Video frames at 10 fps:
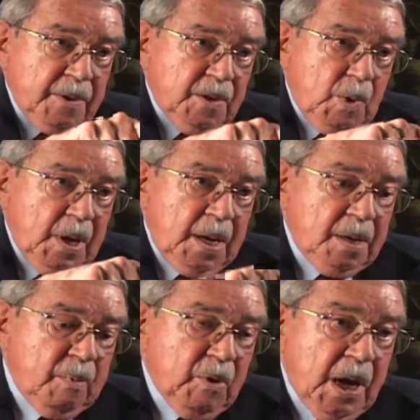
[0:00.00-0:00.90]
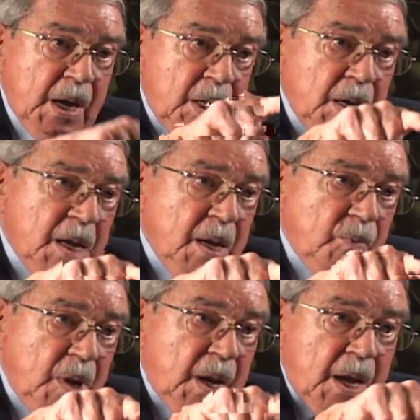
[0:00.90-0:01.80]
So I had to rely,
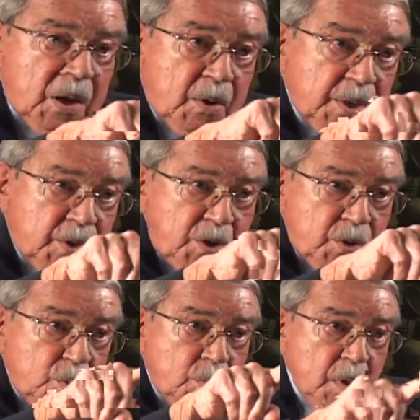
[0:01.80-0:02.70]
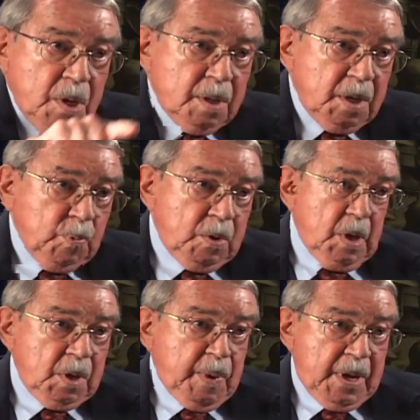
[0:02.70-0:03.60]
rely on the two that were
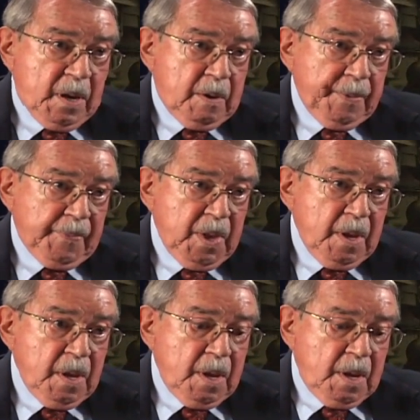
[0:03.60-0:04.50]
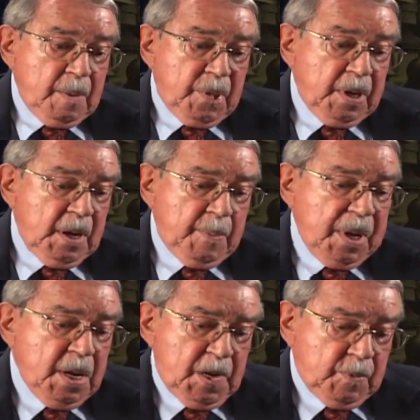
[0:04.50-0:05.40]
on the bow. But I
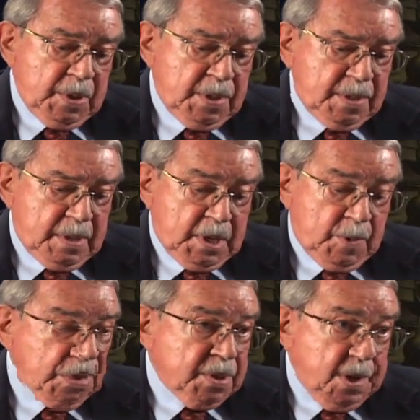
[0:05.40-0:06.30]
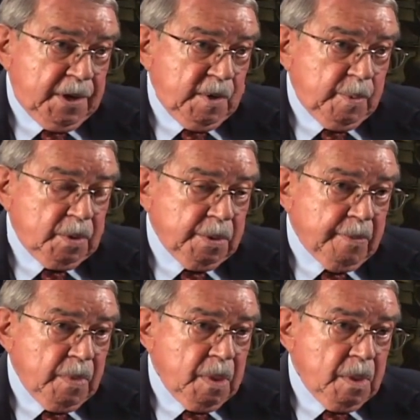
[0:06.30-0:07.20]
mean, it was, it was terrible.
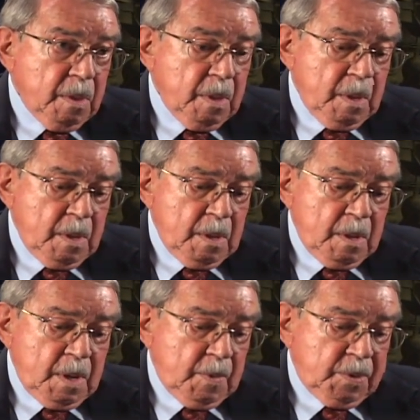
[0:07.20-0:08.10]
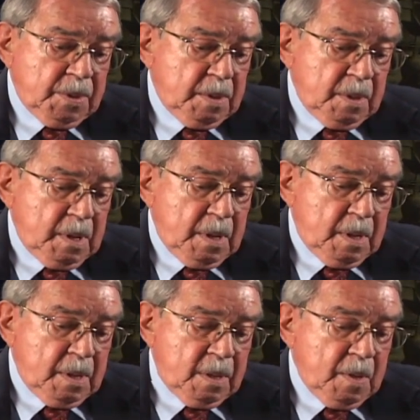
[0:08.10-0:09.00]
It was,
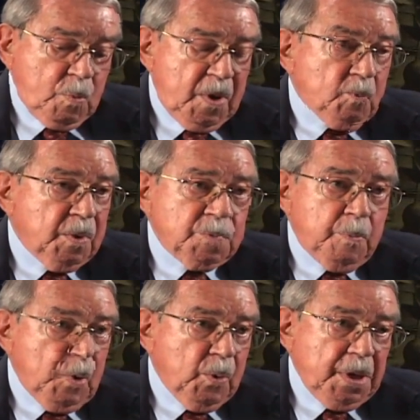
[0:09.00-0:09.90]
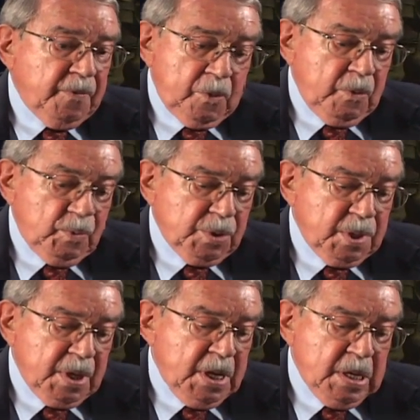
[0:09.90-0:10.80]
the wind was blowing
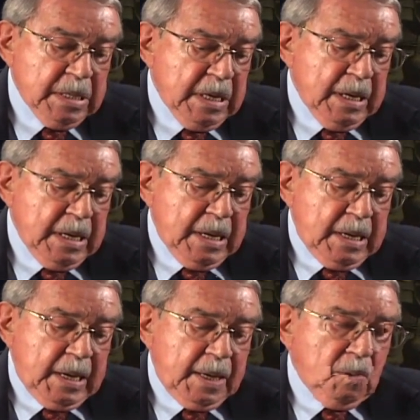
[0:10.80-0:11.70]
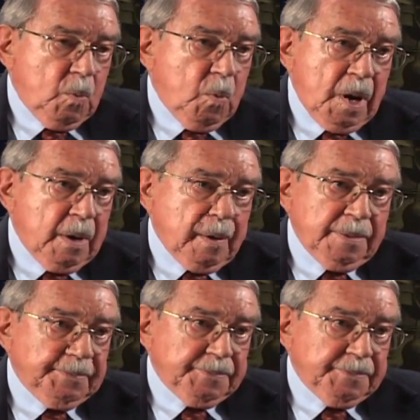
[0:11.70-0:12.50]
ferociously and the water